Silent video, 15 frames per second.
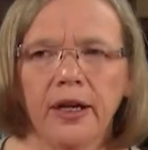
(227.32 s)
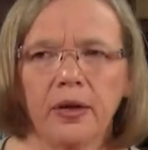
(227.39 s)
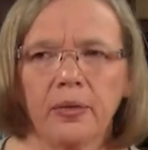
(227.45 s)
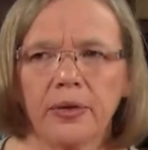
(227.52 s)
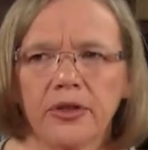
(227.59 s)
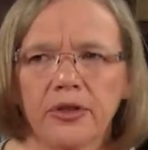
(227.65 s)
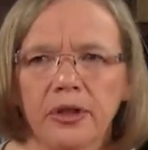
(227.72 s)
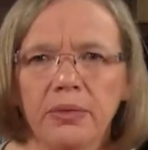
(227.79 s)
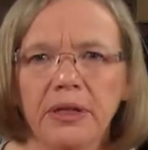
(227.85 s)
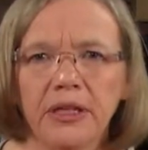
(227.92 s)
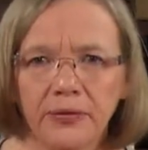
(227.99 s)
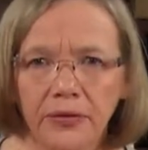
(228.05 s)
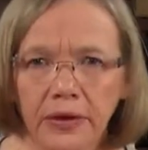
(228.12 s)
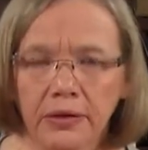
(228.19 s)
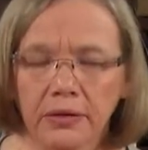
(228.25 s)
Well, it's going to be
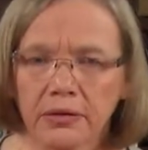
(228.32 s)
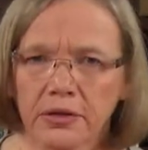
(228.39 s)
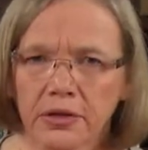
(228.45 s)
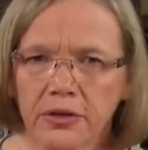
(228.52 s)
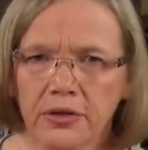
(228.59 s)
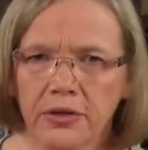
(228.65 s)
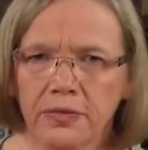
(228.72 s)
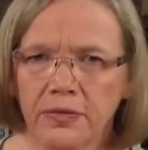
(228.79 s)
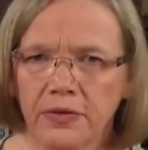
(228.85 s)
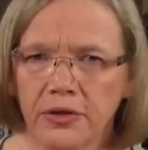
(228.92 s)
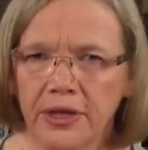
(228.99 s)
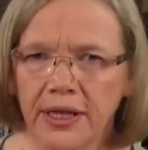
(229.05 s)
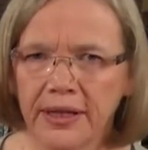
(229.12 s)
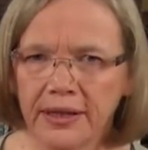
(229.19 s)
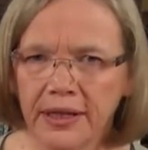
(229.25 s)
difficult
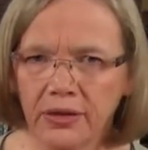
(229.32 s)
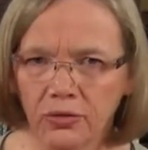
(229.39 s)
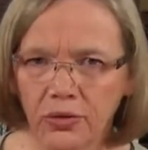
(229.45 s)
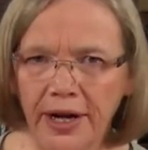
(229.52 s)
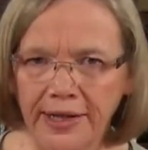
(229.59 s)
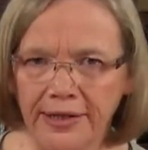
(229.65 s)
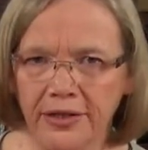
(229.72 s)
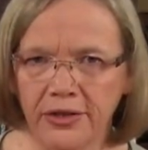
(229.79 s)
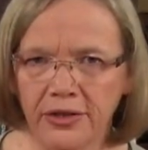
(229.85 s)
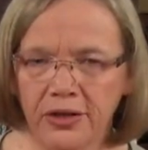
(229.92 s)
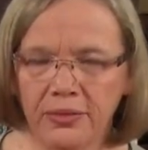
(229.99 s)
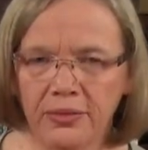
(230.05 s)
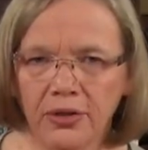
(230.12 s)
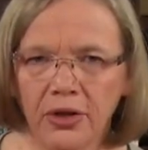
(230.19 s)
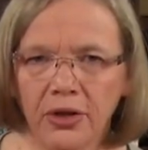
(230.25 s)
to get that right,
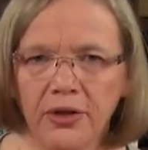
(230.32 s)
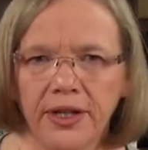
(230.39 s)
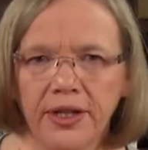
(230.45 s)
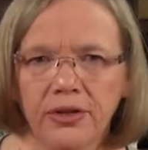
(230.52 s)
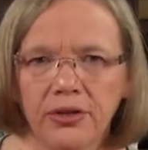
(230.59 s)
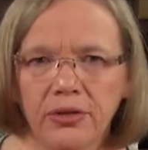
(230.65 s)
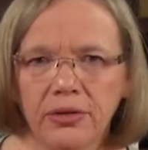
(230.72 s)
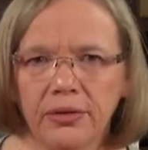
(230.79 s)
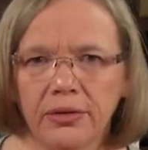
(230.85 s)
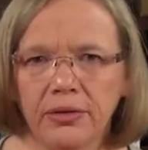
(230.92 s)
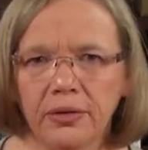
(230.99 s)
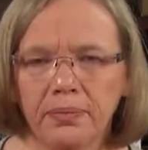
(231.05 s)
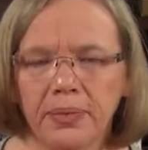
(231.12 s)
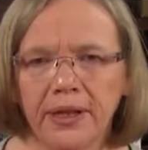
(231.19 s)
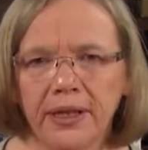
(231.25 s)
to know that you are
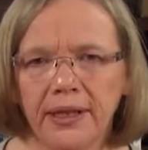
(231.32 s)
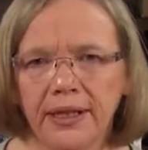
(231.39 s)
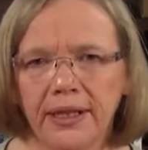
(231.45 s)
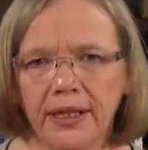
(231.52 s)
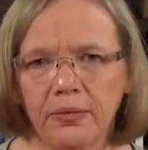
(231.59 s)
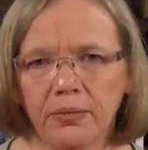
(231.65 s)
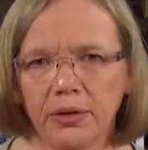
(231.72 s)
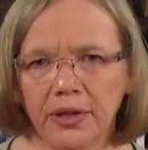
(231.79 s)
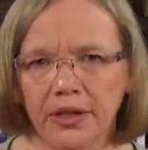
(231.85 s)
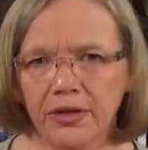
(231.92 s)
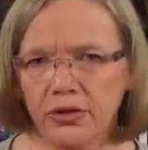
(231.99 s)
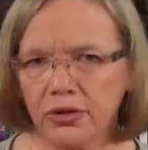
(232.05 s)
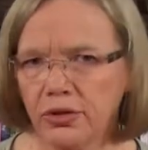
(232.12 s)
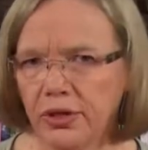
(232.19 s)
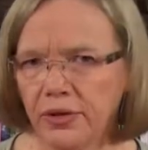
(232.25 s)
not getting a book
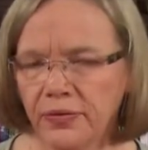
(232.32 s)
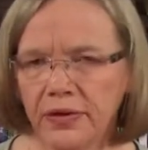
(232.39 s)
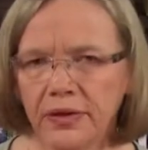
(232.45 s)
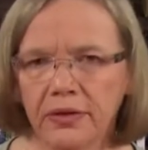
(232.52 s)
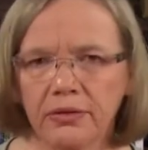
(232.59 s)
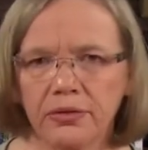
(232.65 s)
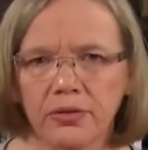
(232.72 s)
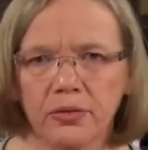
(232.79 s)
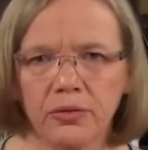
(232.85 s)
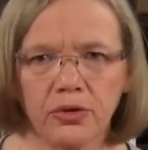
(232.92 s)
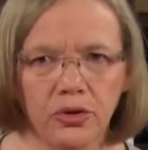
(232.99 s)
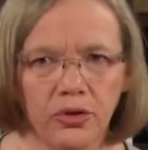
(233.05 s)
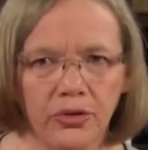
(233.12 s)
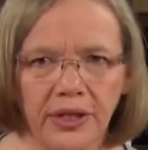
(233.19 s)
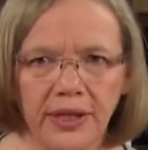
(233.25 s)
that's too difficult or
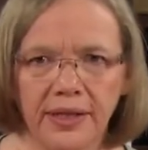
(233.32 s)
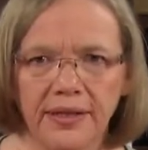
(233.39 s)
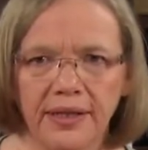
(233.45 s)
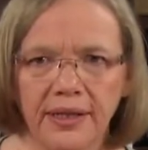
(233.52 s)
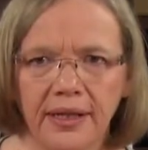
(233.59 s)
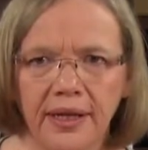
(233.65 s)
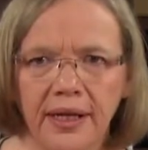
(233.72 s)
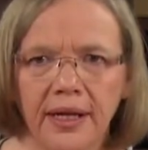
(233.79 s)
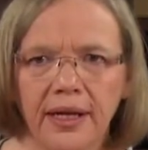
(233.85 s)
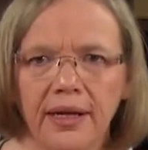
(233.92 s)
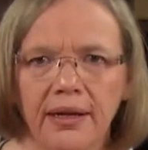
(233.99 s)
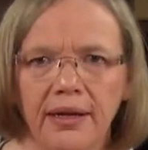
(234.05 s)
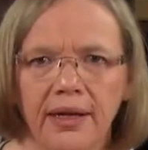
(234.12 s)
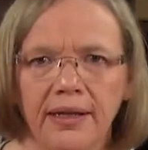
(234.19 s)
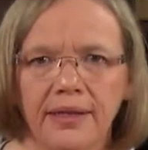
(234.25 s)
too easy,
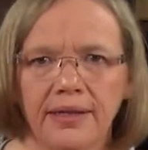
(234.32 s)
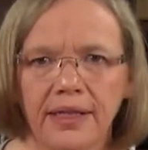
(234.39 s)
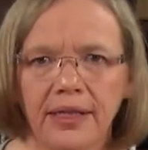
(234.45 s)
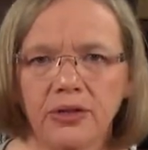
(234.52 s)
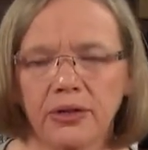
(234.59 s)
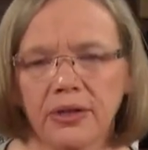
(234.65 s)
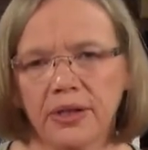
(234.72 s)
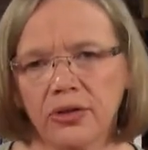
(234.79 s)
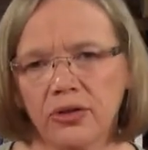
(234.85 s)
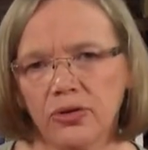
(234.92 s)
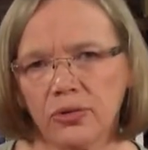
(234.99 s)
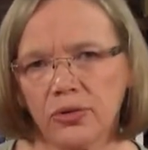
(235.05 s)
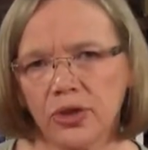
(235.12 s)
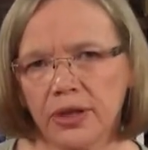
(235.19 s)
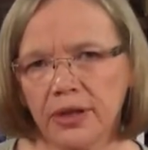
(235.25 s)
and see to it that
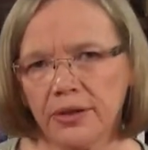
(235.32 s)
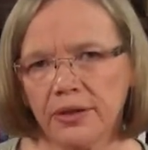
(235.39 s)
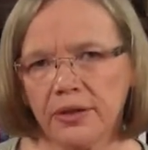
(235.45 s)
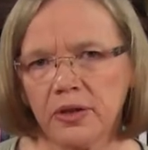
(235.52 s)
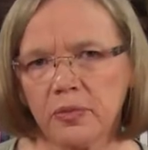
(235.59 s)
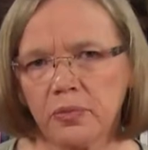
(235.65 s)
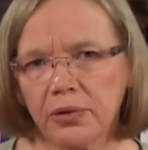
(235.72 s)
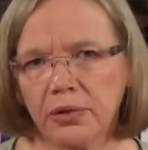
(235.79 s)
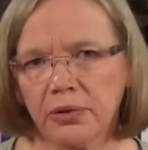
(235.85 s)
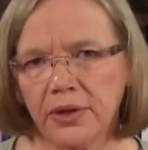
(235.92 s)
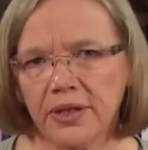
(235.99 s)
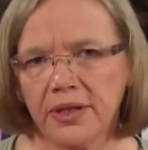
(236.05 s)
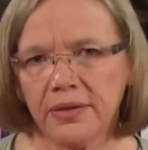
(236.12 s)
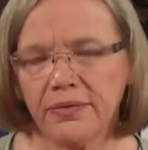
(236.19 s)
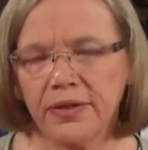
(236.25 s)
your child is
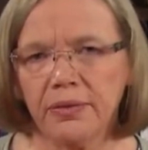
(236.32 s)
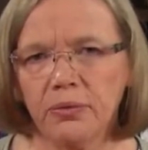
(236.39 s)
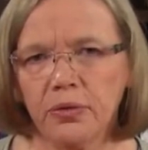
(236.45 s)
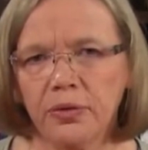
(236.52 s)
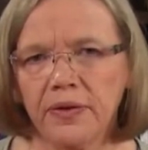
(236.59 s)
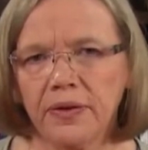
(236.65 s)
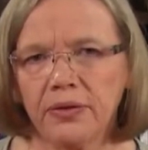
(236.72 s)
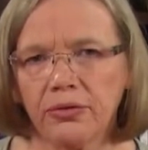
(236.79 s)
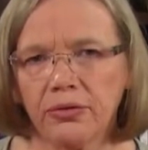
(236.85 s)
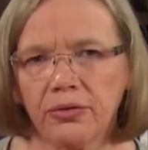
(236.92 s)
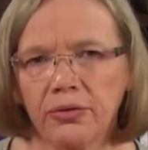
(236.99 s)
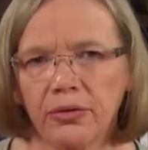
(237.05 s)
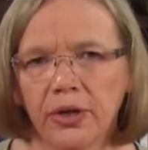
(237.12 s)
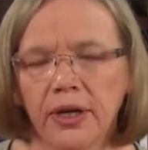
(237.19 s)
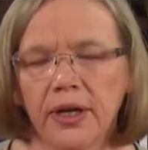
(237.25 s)
progressively moving
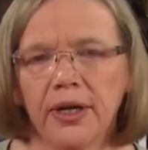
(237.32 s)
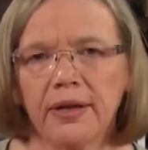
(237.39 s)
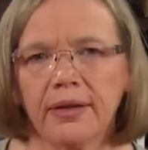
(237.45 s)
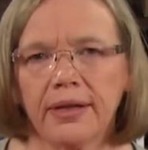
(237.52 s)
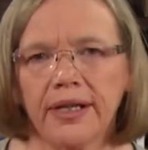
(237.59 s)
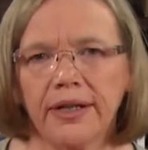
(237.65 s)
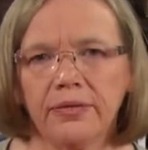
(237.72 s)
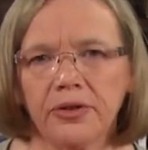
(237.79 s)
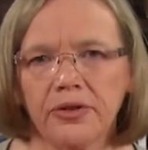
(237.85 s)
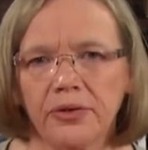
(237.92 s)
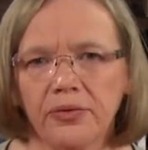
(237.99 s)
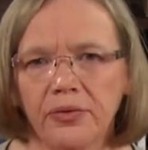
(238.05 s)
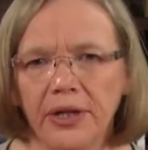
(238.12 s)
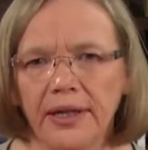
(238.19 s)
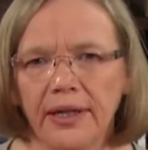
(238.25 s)
through the levels
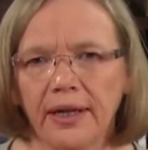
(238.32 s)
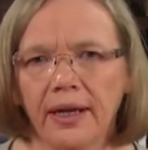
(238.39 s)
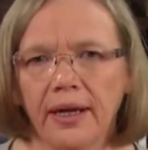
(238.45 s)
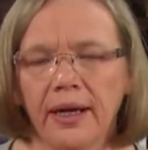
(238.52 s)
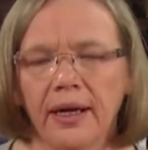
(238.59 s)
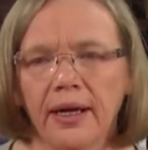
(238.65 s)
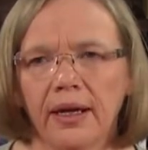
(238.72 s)
of reading.